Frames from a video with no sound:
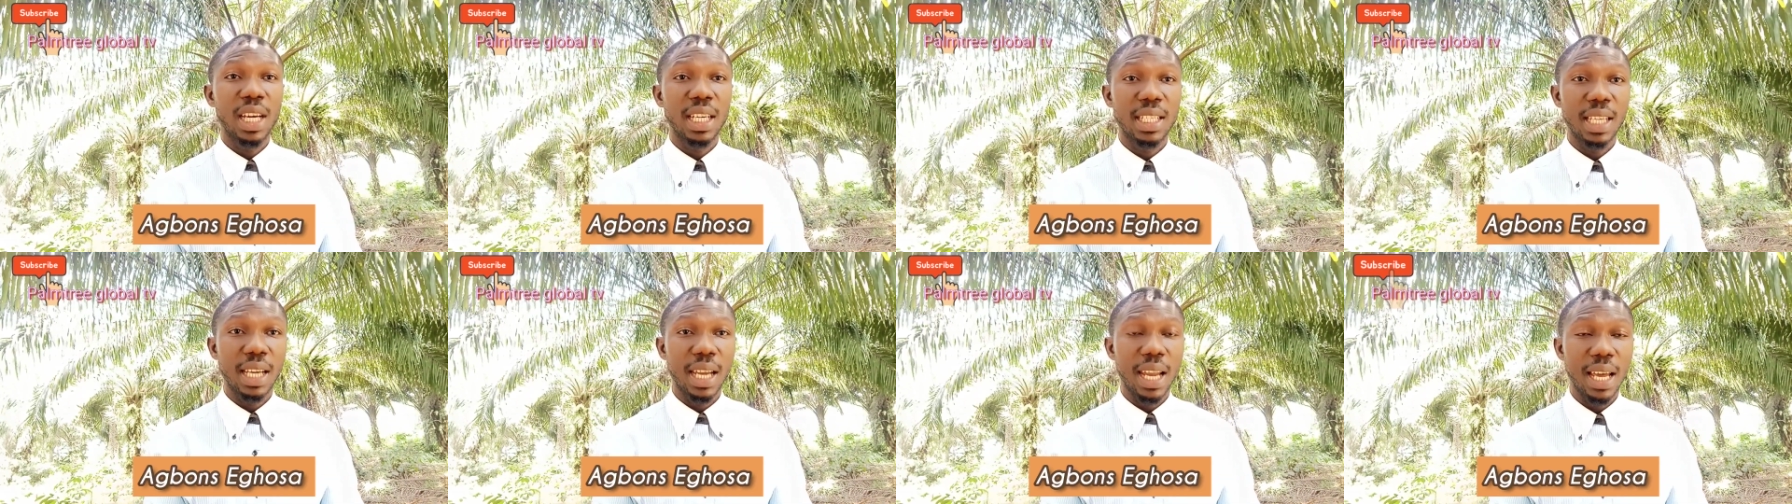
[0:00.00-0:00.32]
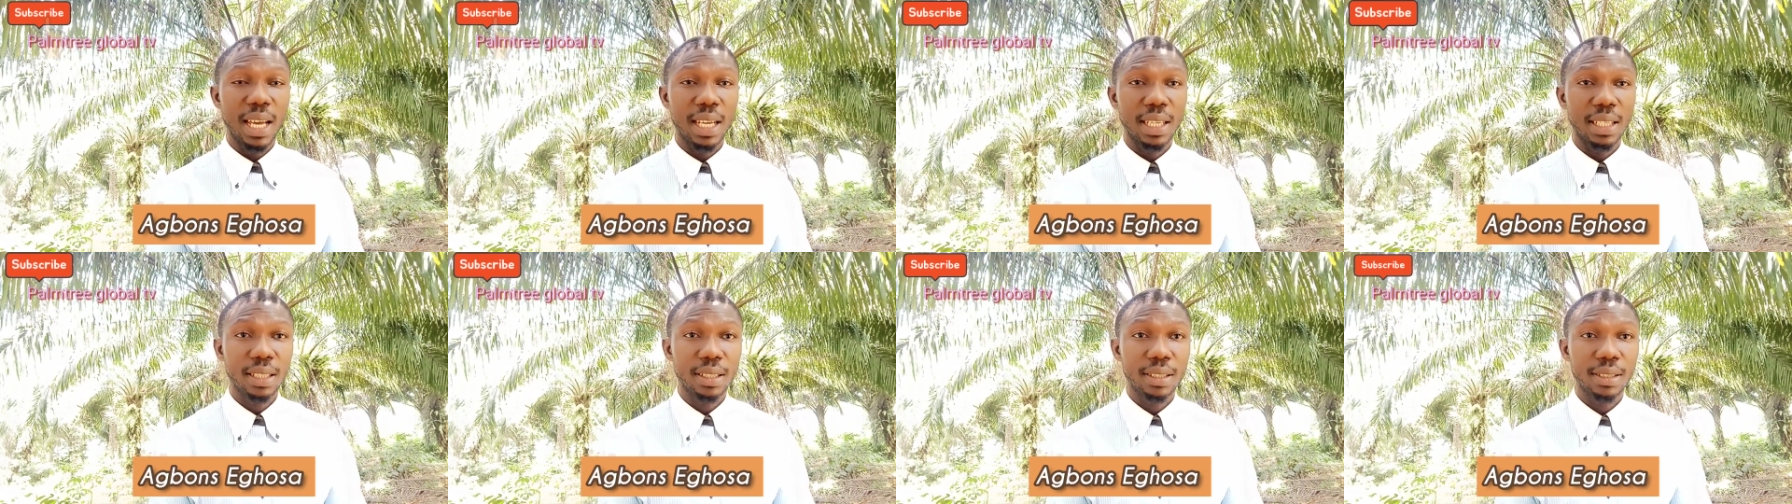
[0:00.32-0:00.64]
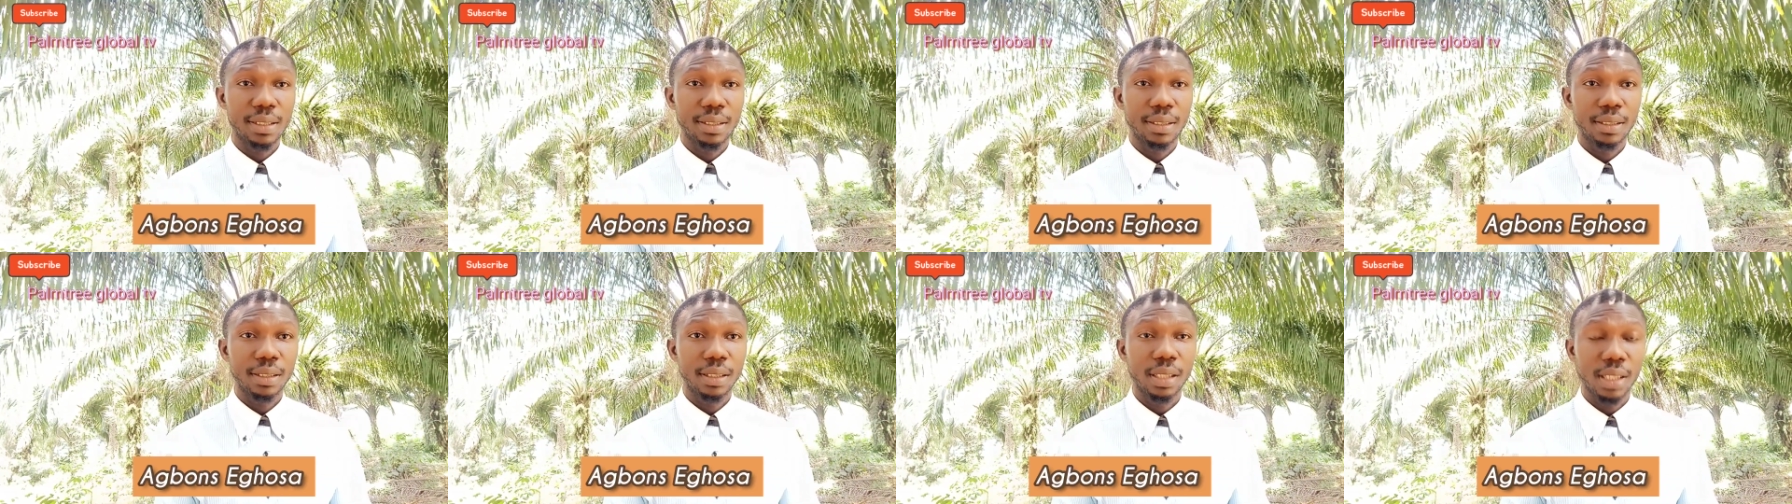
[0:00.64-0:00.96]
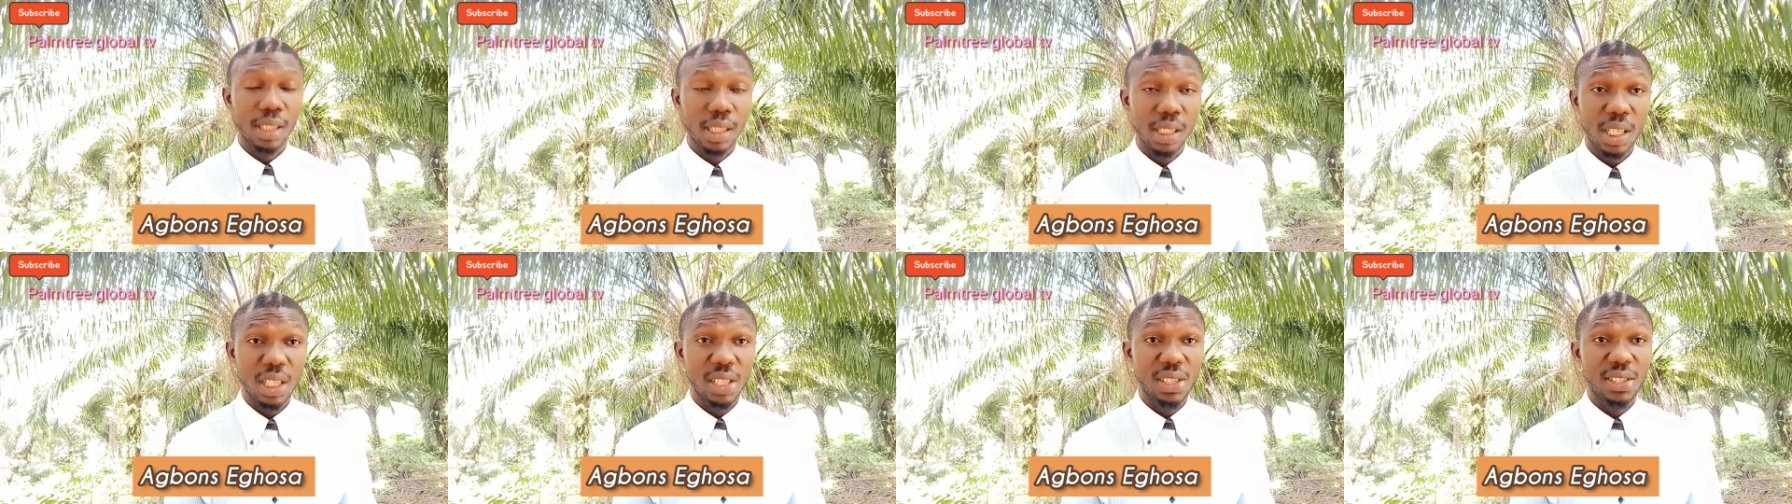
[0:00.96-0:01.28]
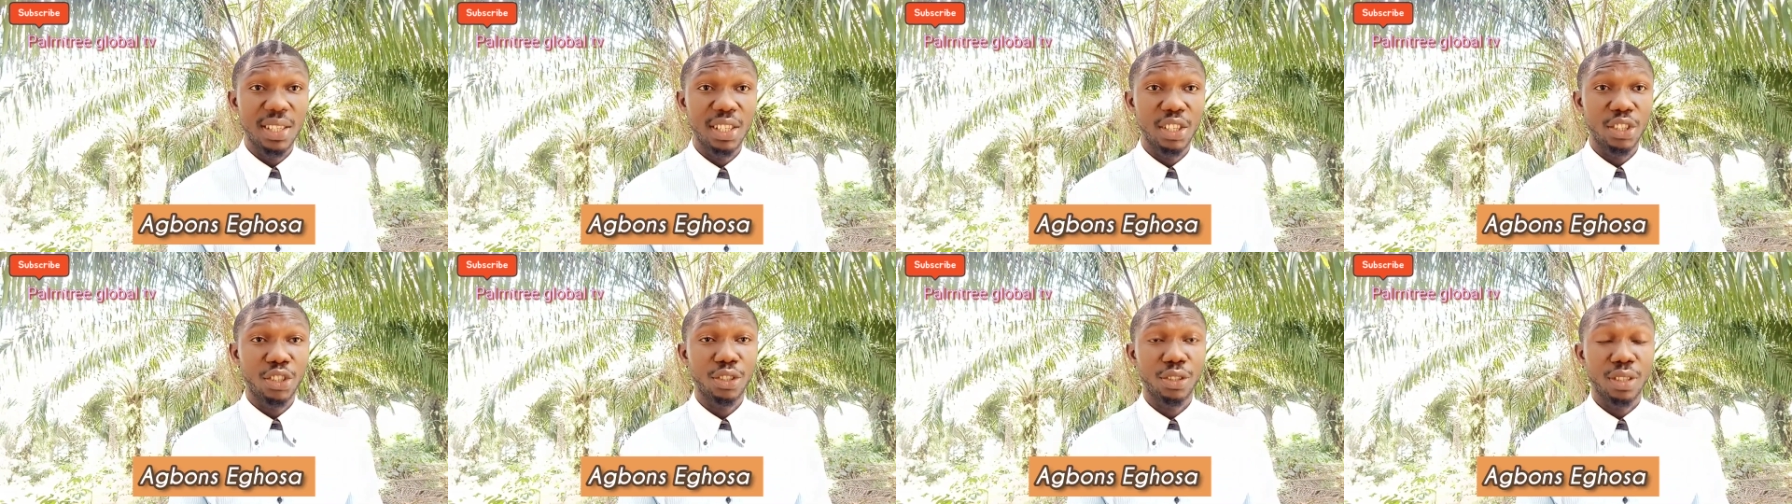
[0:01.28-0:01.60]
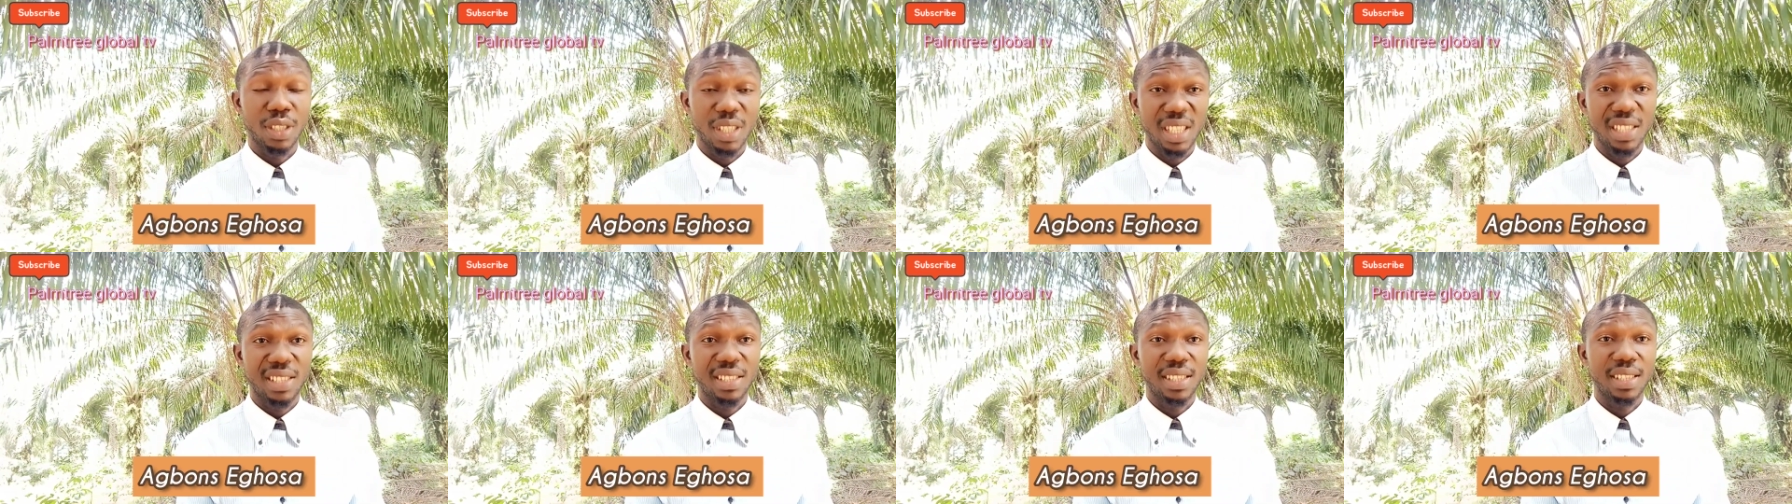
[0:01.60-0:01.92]
a land in this nation, in
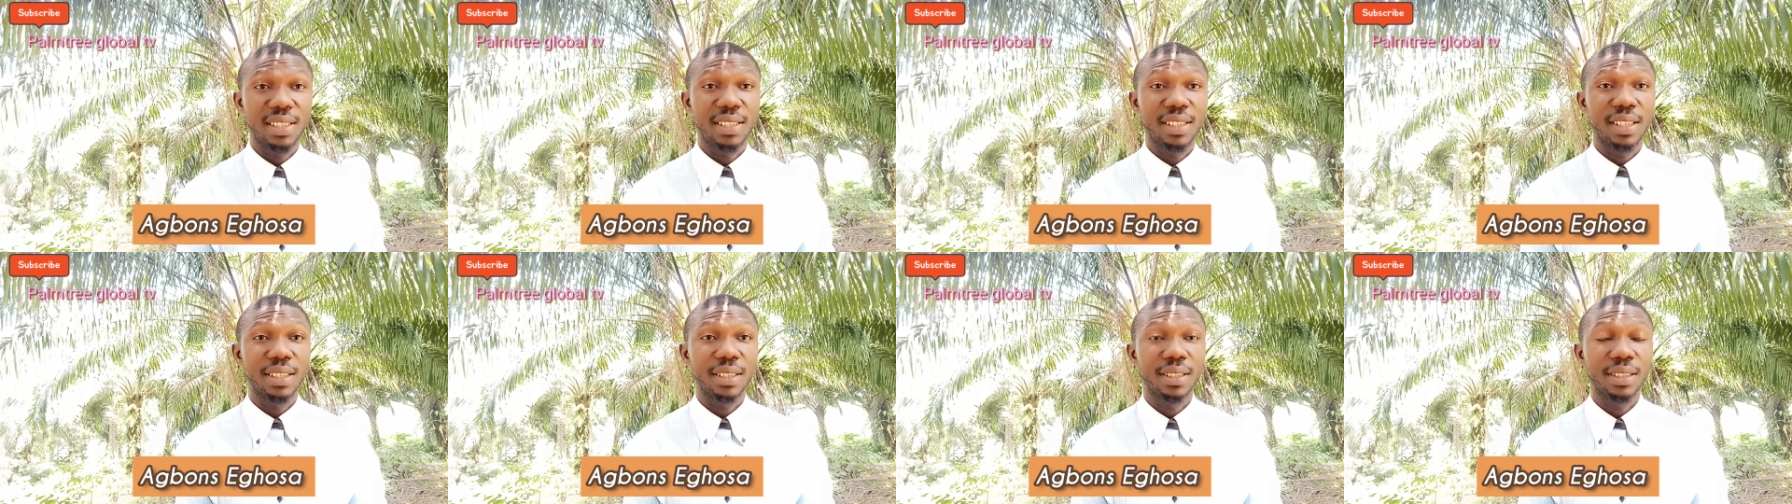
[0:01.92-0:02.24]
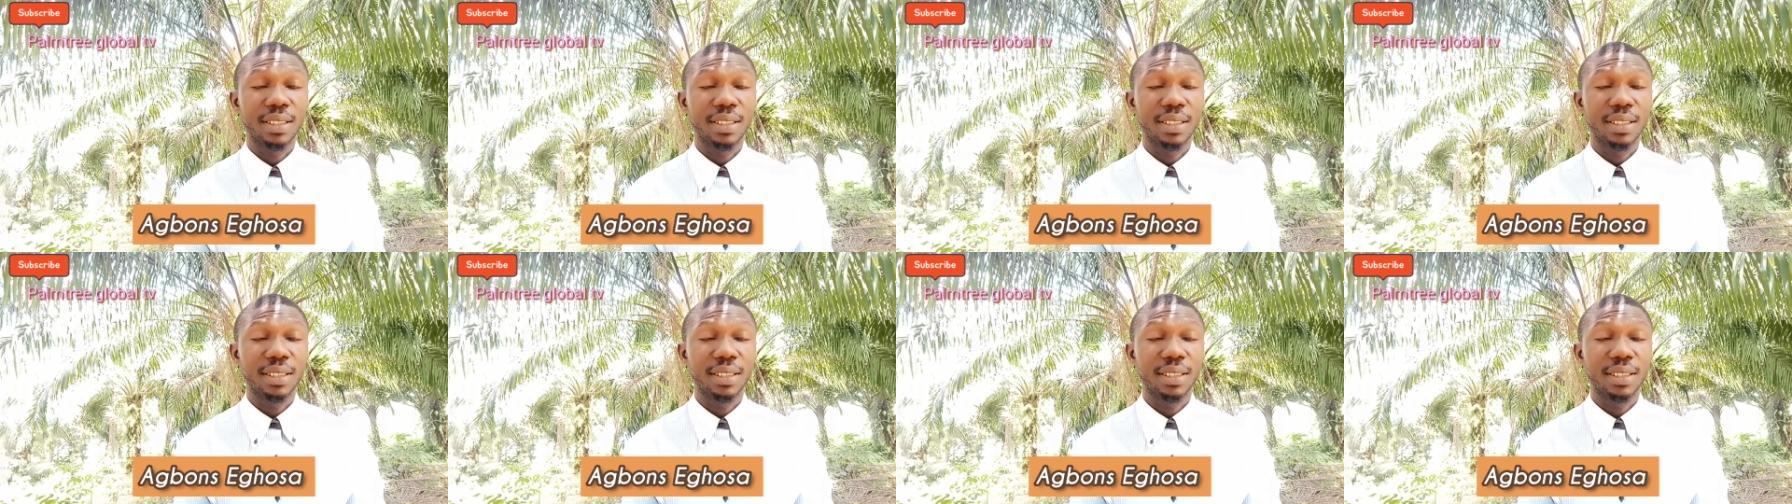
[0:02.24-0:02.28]
this city.